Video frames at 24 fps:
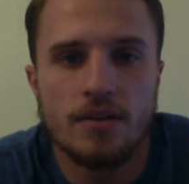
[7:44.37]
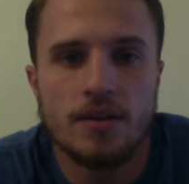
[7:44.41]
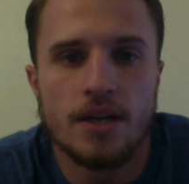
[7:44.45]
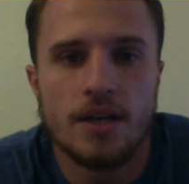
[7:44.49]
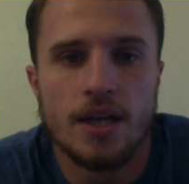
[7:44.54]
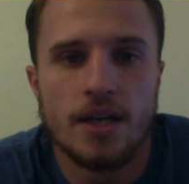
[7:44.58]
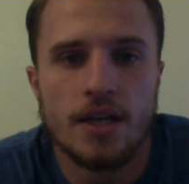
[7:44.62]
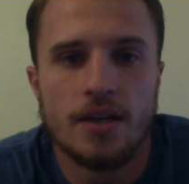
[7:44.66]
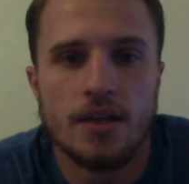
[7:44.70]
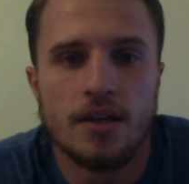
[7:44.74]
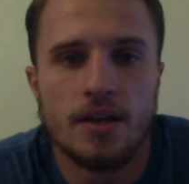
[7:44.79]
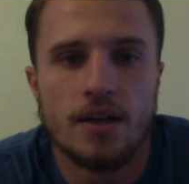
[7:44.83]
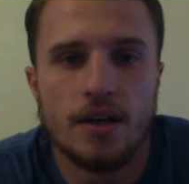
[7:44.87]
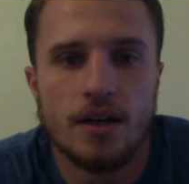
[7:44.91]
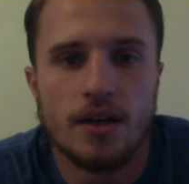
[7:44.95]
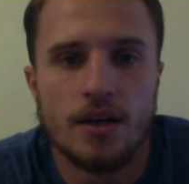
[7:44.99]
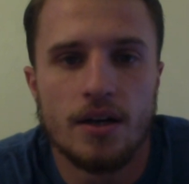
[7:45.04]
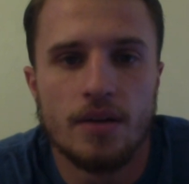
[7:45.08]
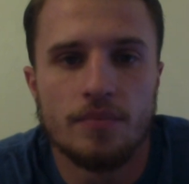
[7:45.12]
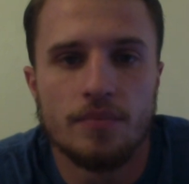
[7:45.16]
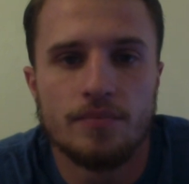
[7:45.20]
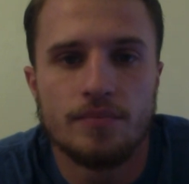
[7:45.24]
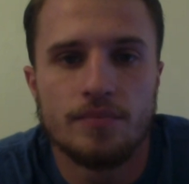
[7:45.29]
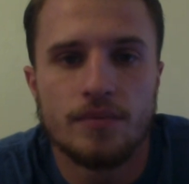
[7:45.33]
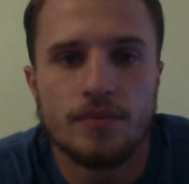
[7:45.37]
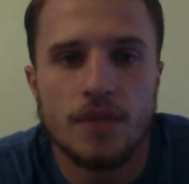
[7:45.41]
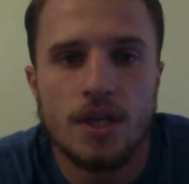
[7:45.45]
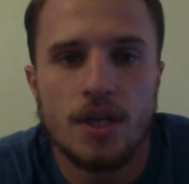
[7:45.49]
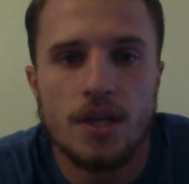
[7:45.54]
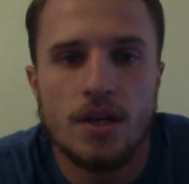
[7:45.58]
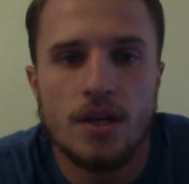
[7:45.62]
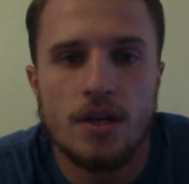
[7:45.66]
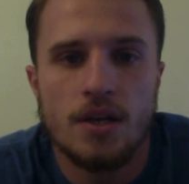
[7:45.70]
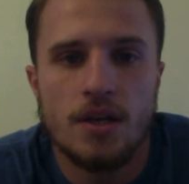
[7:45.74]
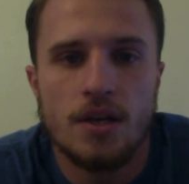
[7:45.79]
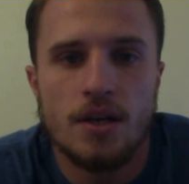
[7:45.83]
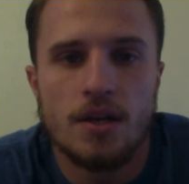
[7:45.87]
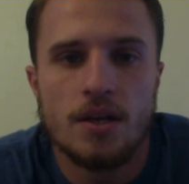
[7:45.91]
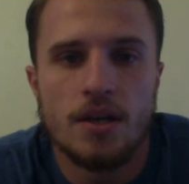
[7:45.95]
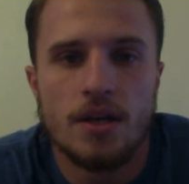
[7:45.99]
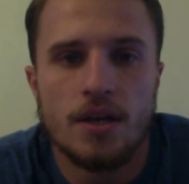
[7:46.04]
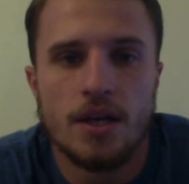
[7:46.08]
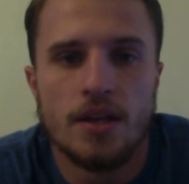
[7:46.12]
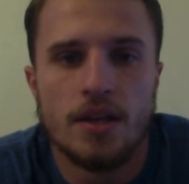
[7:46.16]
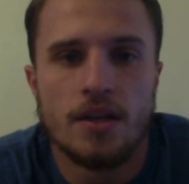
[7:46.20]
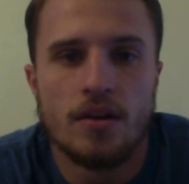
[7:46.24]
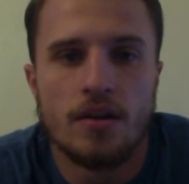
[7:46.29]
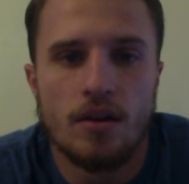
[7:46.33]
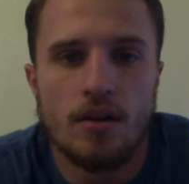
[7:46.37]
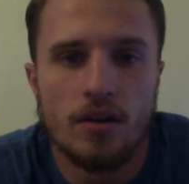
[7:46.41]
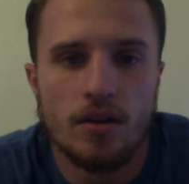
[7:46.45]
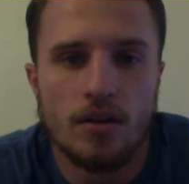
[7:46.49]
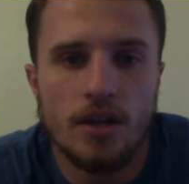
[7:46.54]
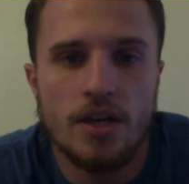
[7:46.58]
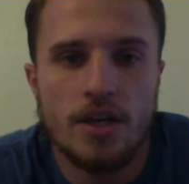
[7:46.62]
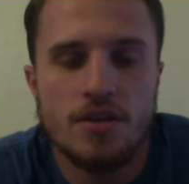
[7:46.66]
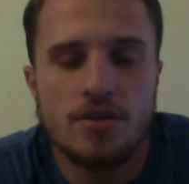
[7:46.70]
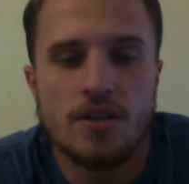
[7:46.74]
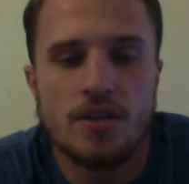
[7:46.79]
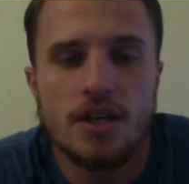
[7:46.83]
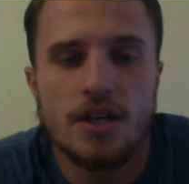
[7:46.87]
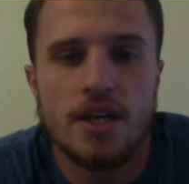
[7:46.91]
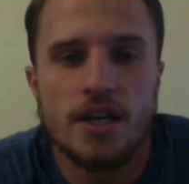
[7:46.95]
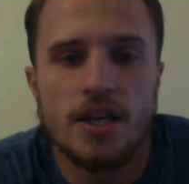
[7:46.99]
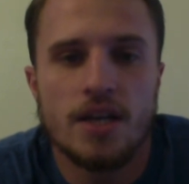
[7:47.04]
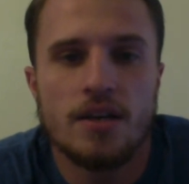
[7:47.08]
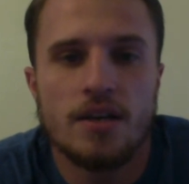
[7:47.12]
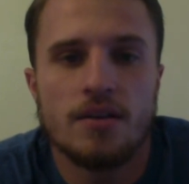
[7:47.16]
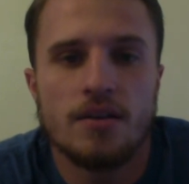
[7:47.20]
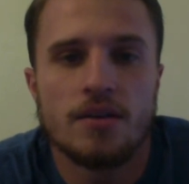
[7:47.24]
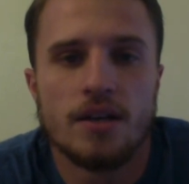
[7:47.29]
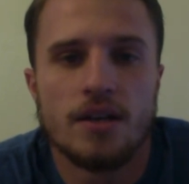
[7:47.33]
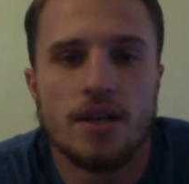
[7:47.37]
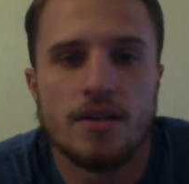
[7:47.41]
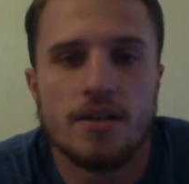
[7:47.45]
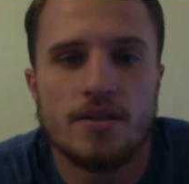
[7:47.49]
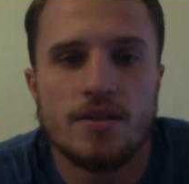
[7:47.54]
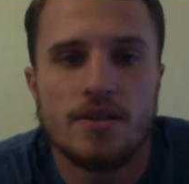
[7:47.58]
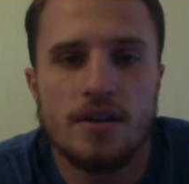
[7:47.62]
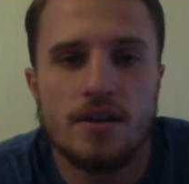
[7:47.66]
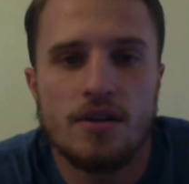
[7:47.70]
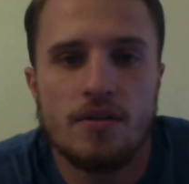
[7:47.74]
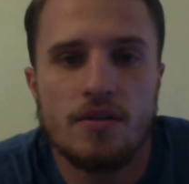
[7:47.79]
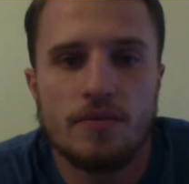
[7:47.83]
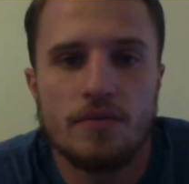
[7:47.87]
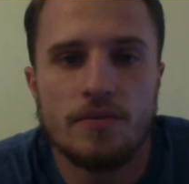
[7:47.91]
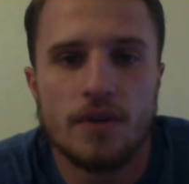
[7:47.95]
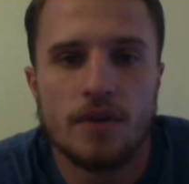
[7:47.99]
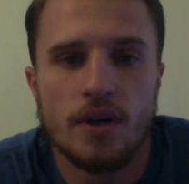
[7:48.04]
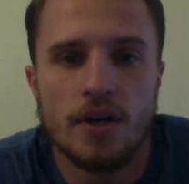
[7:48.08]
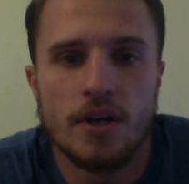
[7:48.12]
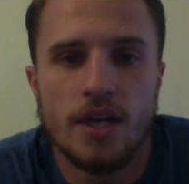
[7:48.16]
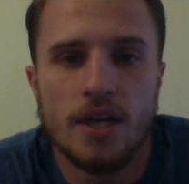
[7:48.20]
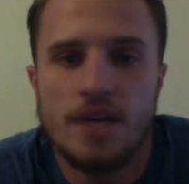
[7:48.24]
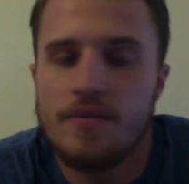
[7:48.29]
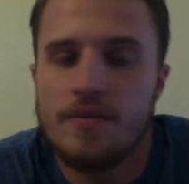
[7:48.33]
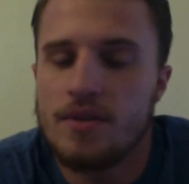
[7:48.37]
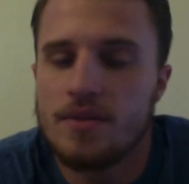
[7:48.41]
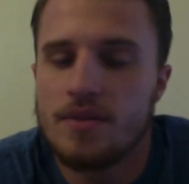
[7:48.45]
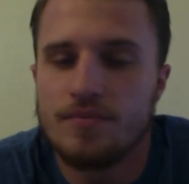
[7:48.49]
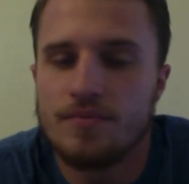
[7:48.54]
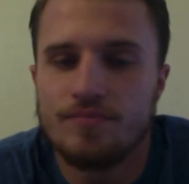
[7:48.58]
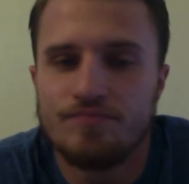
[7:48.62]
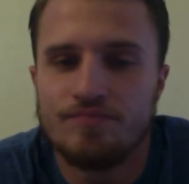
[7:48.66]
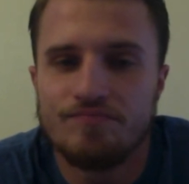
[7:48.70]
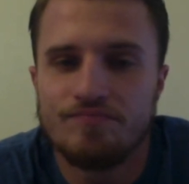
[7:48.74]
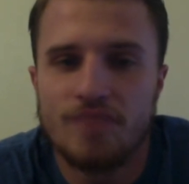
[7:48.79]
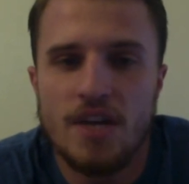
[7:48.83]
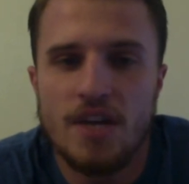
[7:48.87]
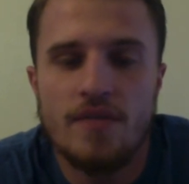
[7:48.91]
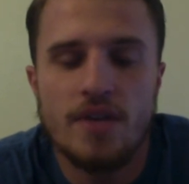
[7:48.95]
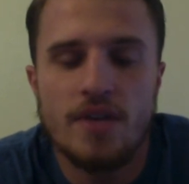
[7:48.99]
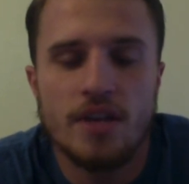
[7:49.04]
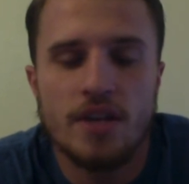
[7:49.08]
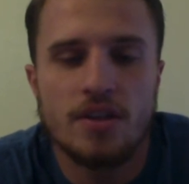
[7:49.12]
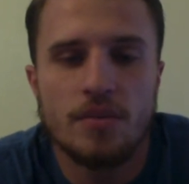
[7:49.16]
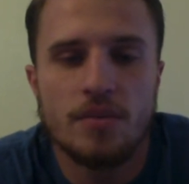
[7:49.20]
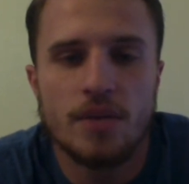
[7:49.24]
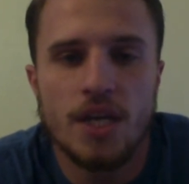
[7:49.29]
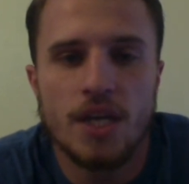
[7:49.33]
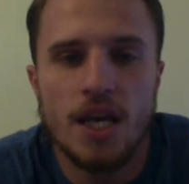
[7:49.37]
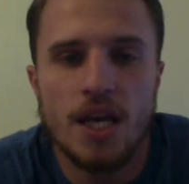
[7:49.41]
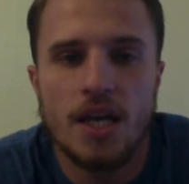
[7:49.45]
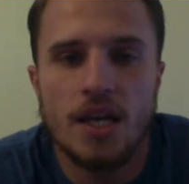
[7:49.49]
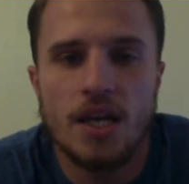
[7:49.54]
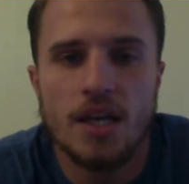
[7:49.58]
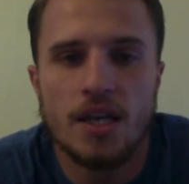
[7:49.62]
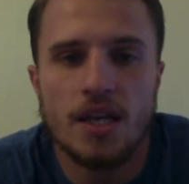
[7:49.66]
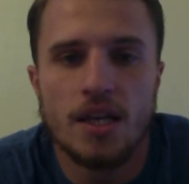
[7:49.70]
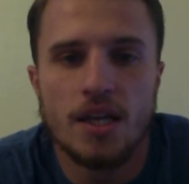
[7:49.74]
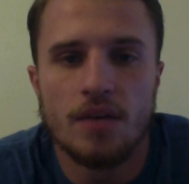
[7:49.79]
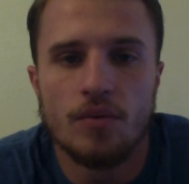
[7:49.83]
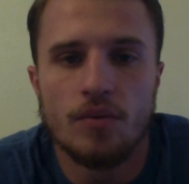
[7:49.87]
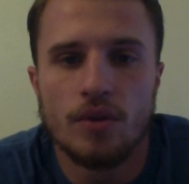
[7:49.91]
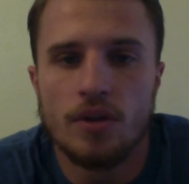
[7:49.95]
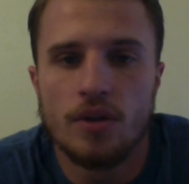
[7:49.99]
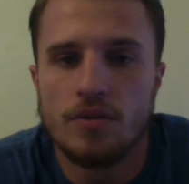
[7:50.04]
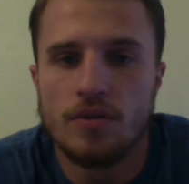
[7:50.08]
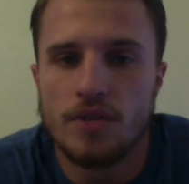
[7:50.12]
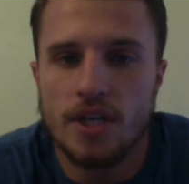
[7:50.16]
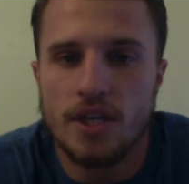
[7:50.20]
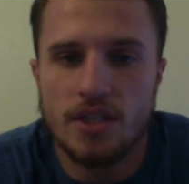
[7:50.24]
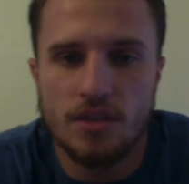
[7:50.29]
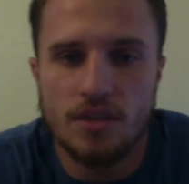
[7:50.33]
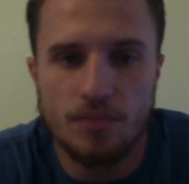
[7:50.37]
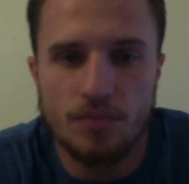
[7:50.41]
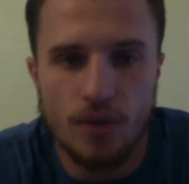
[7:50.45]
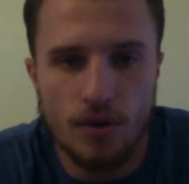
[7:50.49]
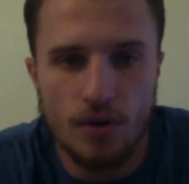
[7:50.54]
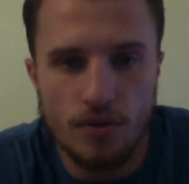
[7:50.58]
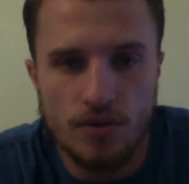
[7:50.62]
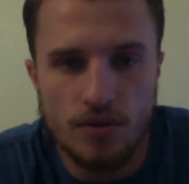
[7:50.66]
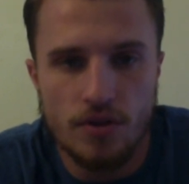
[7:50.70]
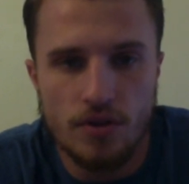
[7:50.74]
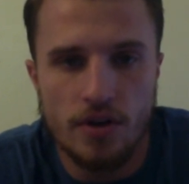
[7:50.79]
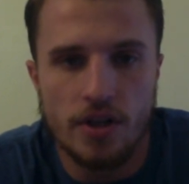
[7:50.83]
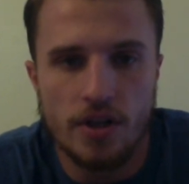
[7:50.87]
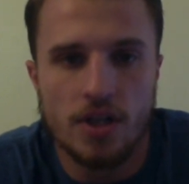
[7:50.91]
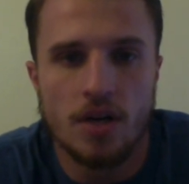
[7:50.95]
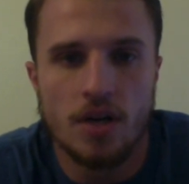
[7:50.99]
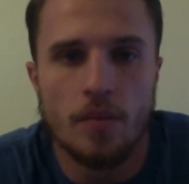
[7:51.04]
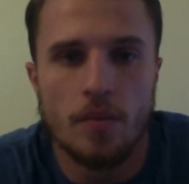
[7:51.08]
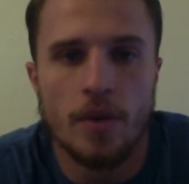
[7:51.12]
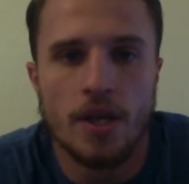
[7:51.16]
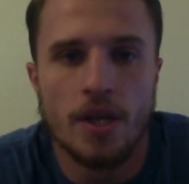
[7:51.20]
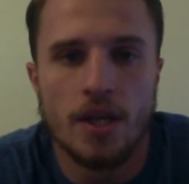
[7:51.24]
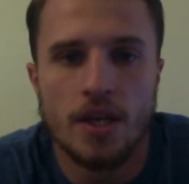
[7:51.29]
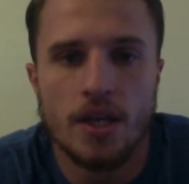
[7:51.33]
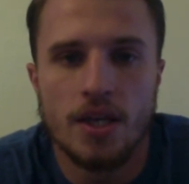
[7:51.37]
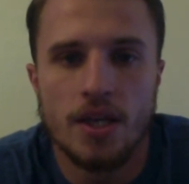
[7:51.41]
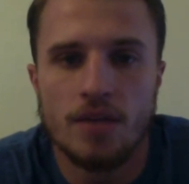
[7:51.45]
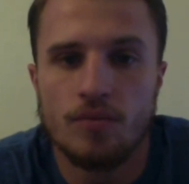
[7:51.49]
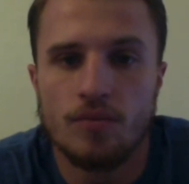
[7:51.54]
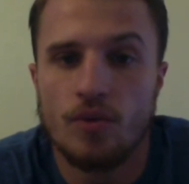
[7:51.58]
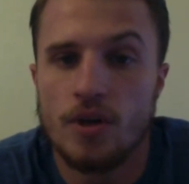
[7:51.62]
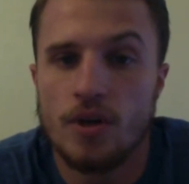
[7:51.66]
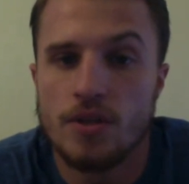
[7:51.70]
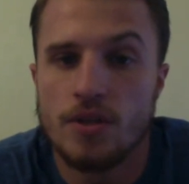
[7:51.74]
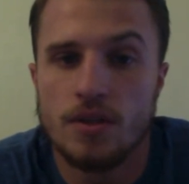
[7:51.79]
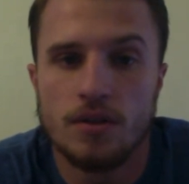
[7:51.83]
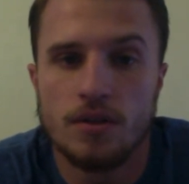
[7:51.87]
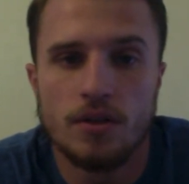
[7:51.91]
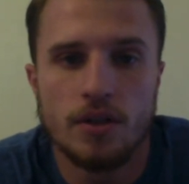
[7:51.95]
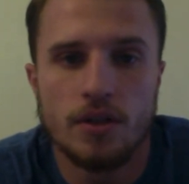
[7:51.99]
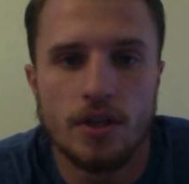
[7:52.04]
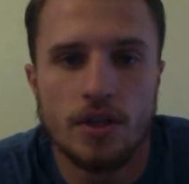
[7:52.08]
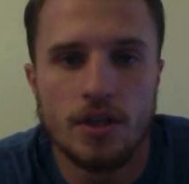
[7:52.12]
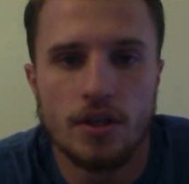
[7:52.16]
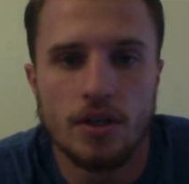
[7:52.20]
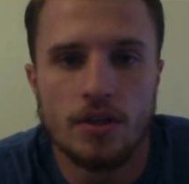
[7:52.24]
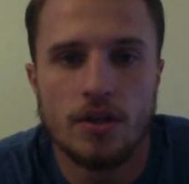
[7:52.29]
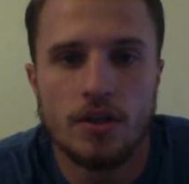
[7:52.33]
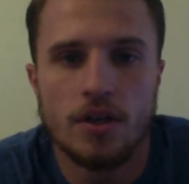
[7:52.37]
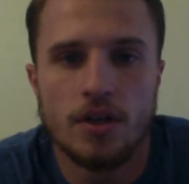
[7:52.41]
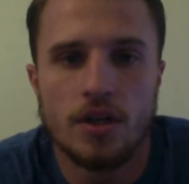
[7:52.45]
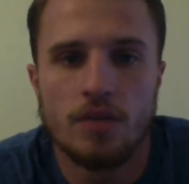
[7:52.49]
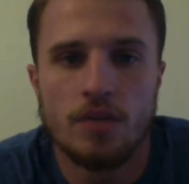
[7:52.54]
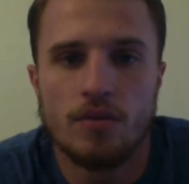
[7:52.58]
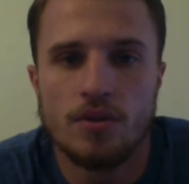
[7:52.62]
And then on Election Day itself, even at the beginning, when those exit polls started coming in, it wasn't looking good.